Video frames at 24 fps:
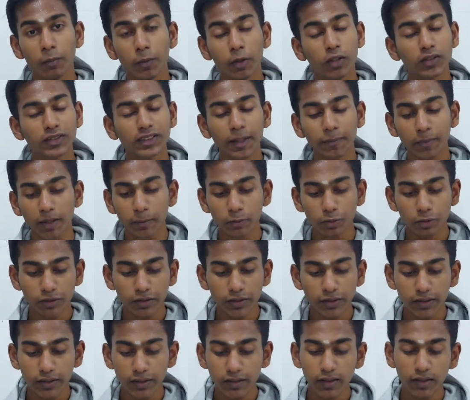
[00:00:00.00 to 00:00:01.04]
Because sometimes you
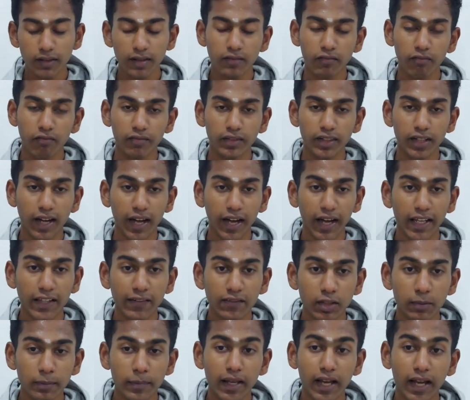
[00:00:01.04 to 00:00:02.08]
see the high
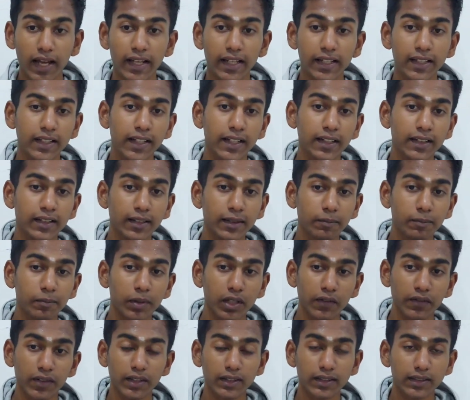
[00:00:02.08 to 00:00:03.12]
will be higher than the
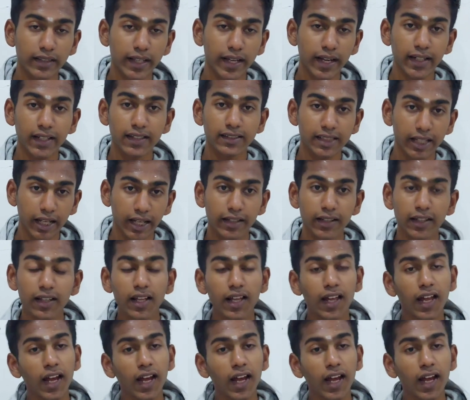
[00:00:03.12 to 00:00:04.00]
previous candle's high,